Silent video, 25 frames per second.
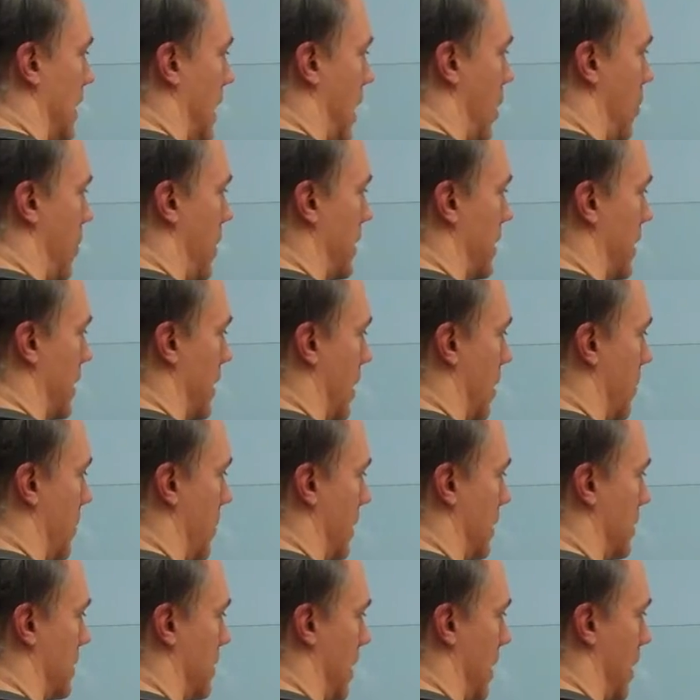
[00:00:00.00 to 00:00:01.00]
not waking
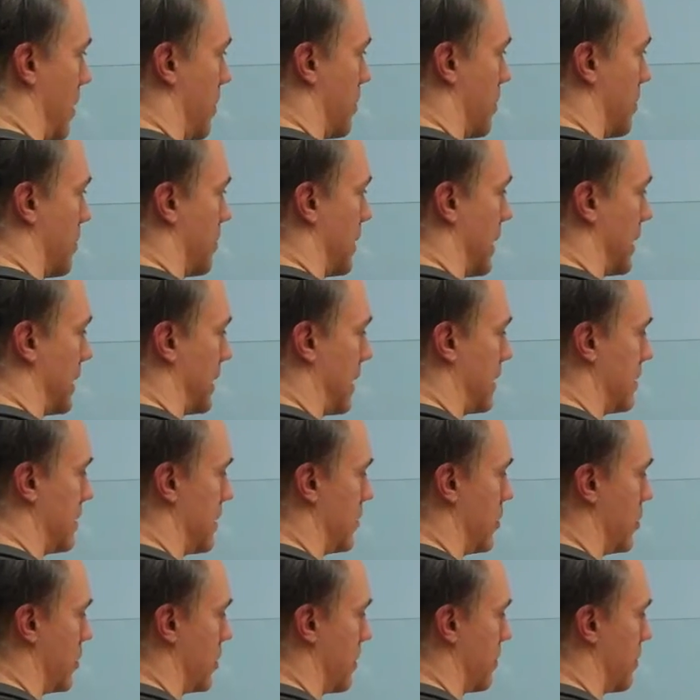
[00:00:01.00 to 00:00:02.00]
up on time. But like I
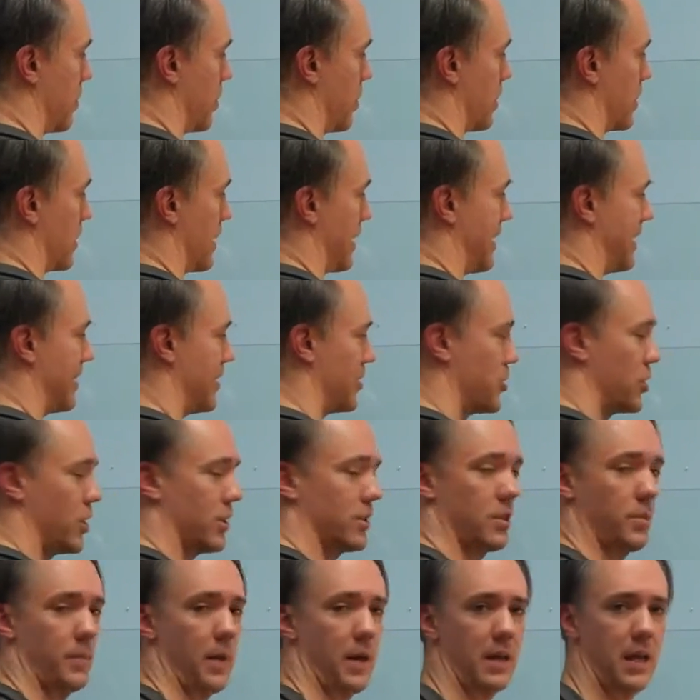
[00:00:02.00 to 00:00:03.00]
said, you can put
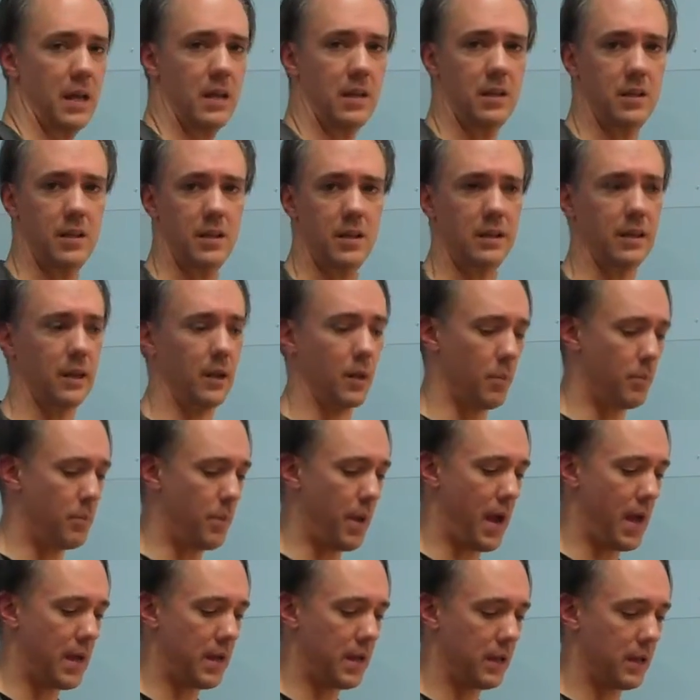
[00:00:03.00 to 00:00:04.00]
just about anything in there.
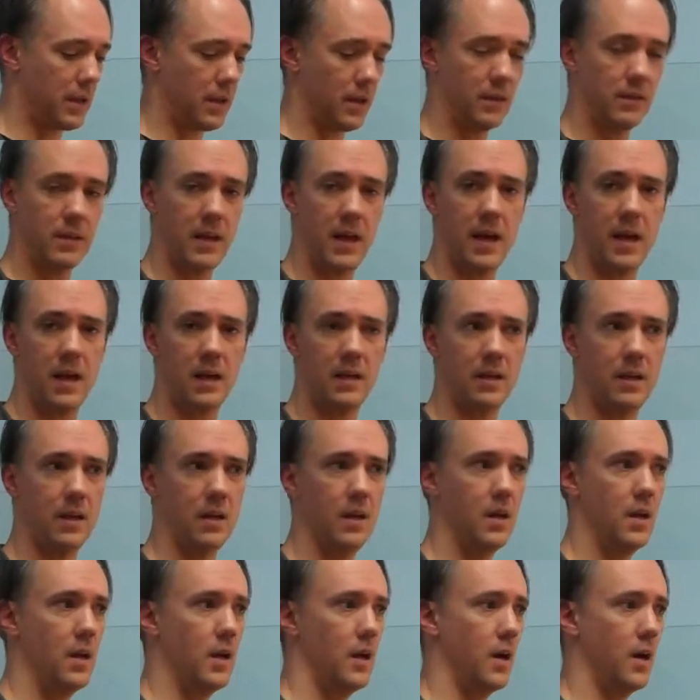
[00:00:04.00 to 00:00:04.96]
Panic attack,